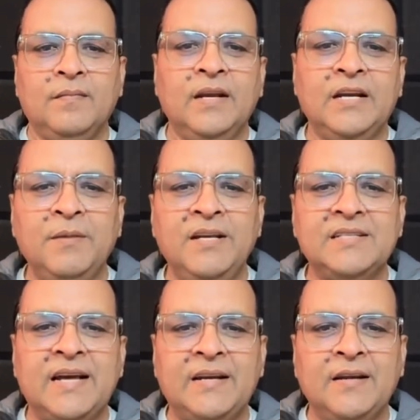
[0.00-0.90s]
It means
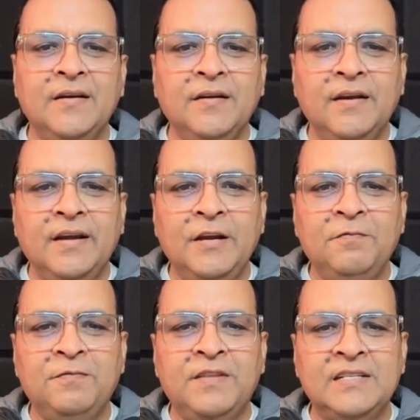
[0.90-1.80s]
that
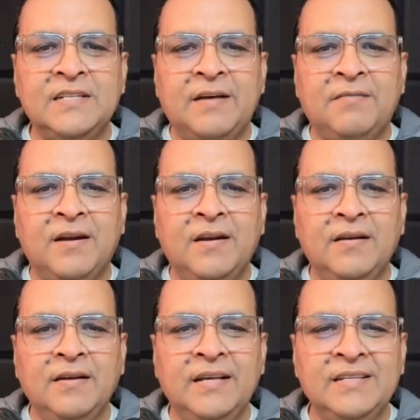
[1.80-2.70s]
if this level
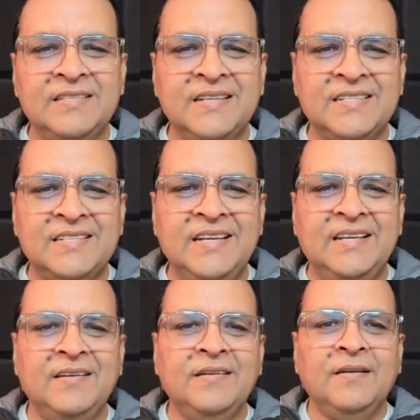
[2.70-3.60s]
is
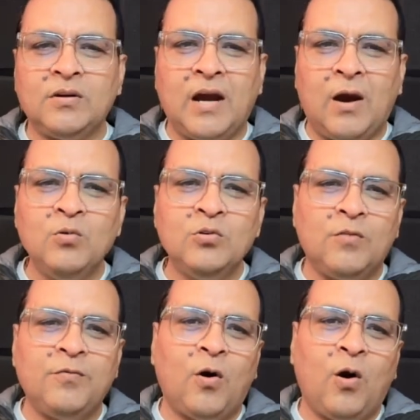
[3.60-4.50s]
16, count
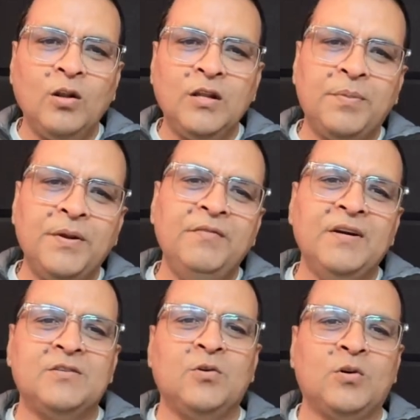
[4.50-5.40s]
of all the
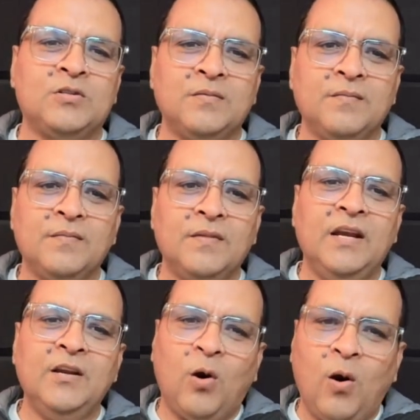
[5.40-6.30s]
previous nodes
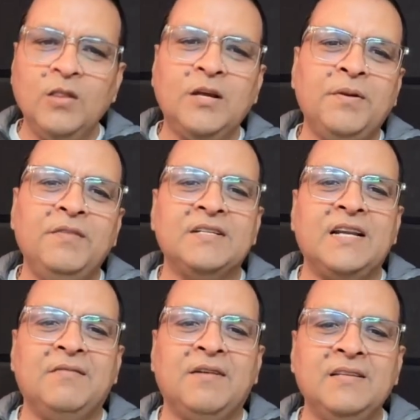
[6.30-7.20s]
in all the previous
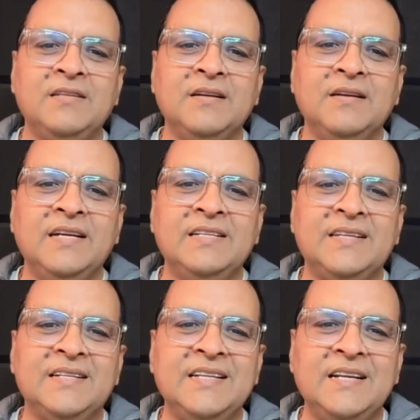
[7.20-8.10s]
levels is
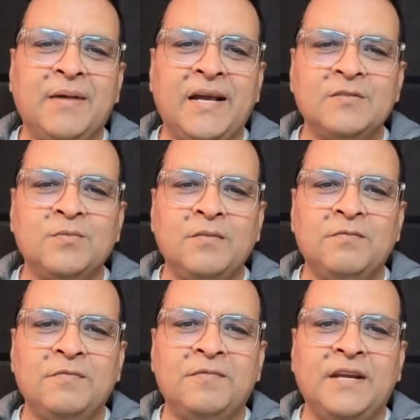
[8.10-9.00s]
16 minus 1,
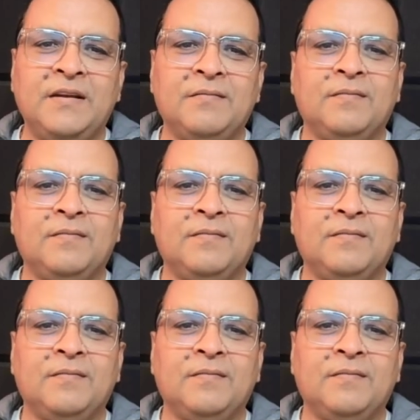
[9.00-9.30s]
15.